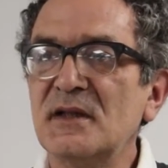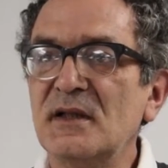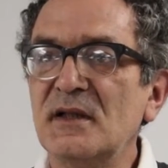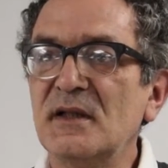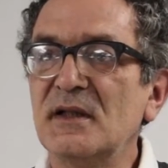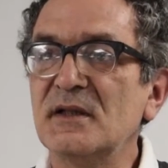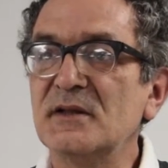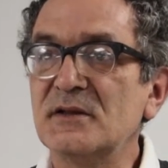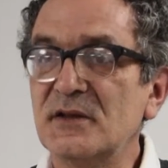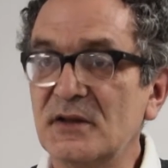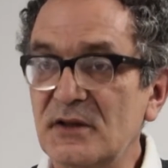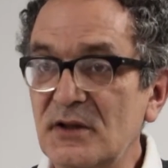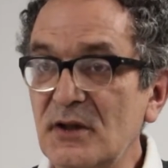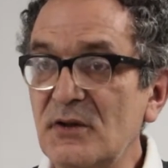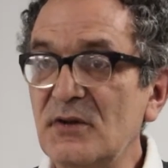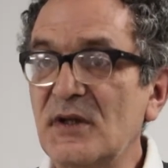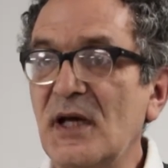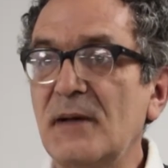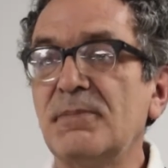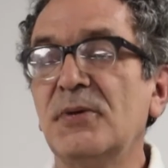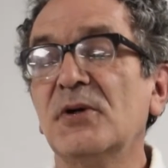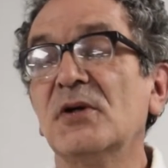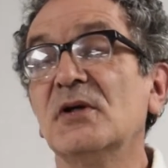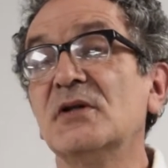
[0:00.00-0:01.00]
And to do
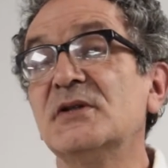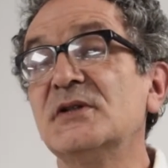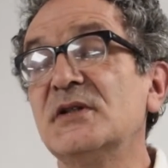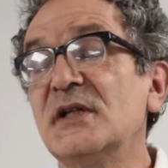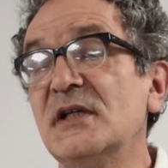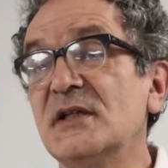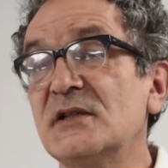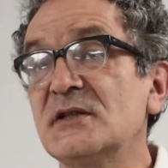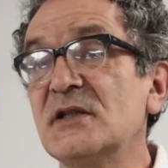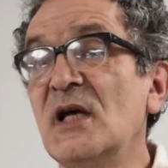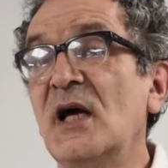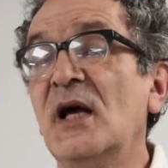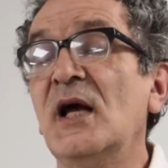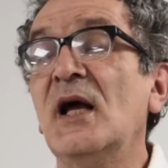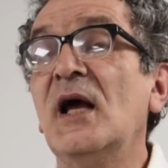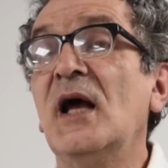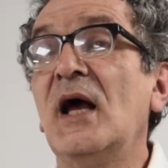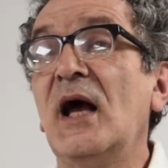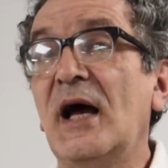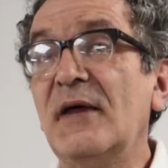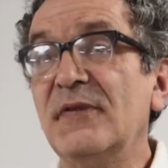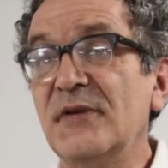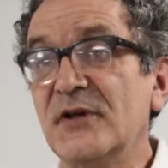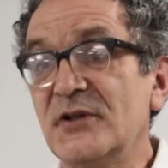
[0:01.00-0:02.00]
that politics,
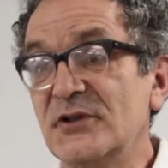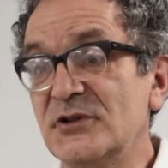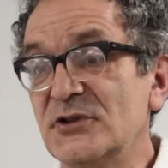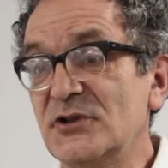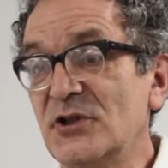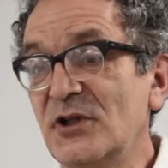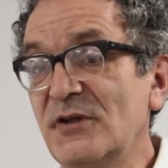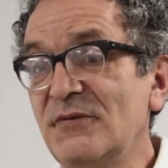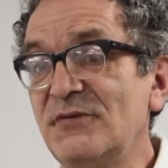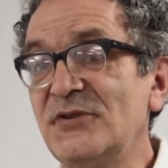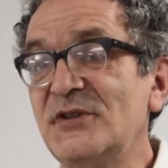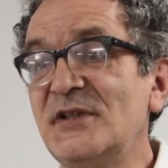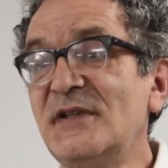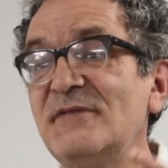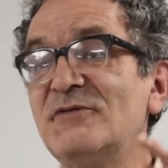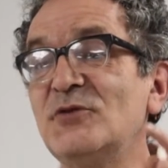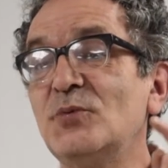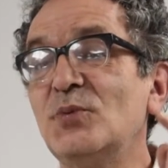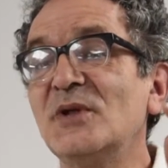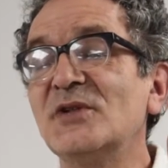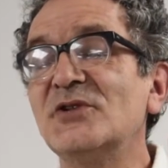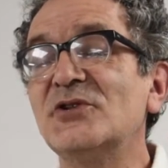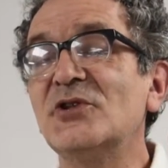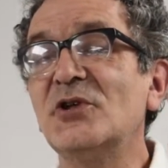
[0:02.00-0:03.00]
and the Conservatives
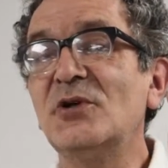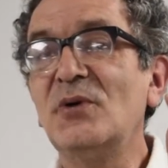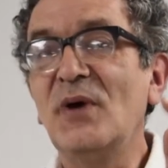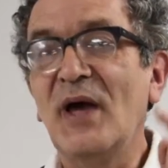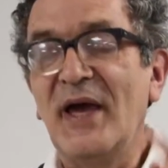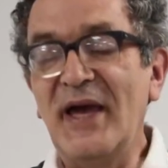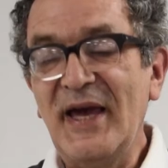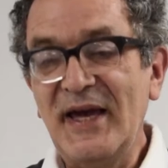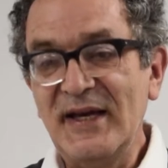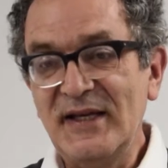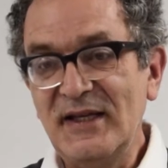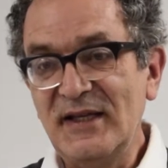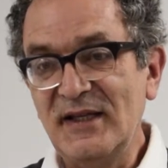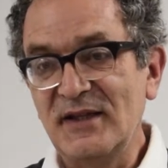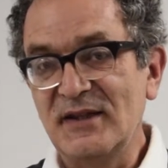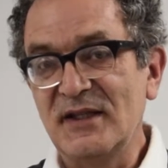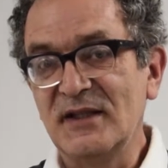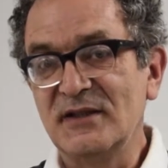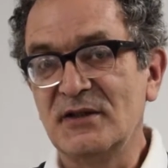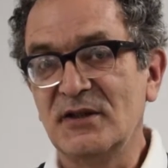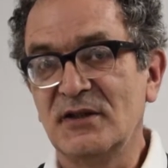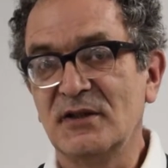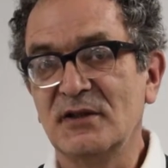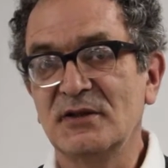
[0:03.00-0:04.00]
will do anything
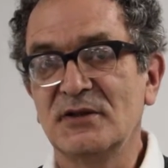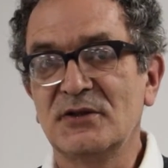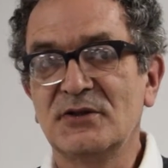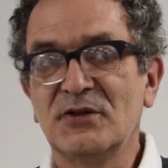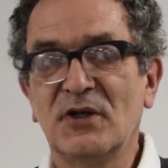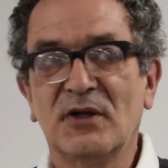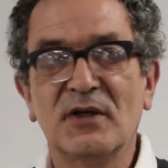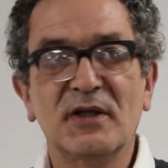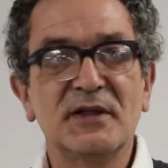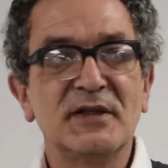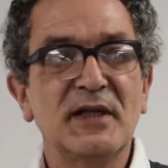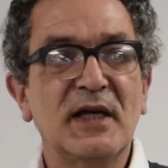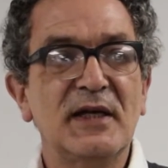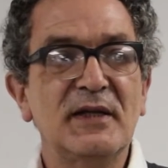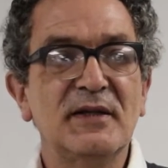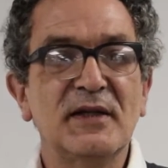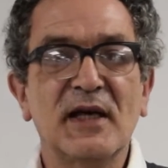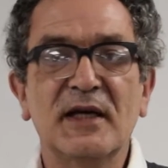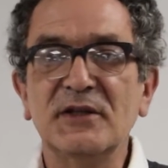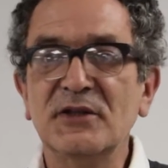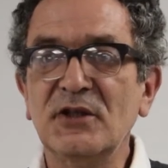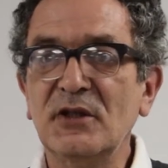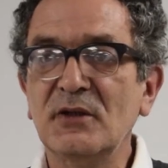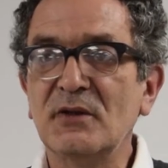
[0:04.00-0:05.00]
to consolidate
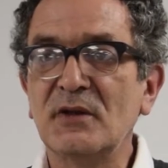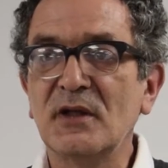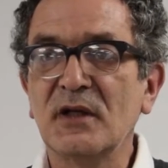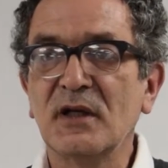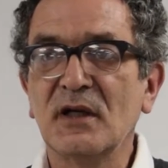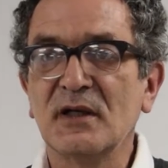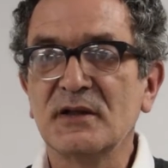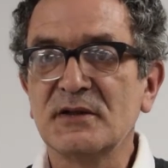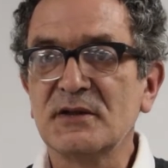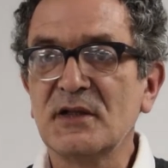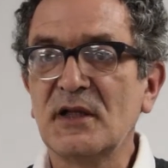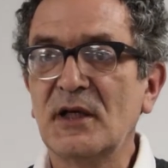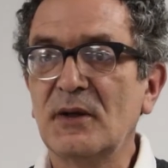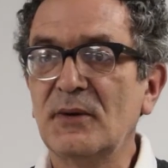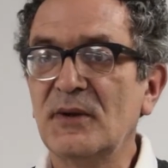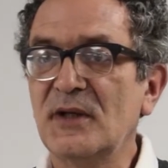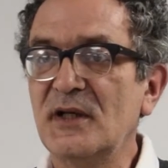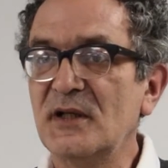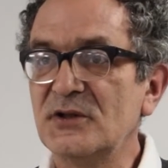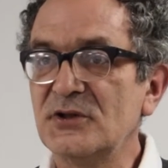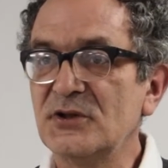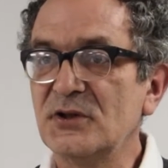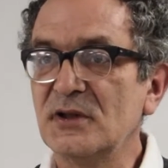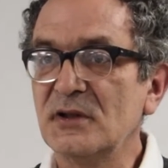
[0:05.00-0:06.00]
that new class
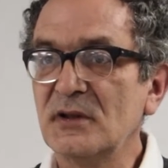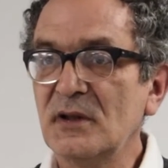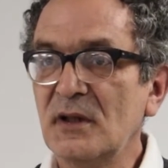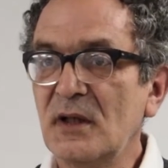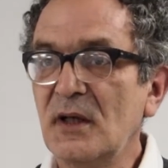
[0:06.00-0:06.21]
coalition.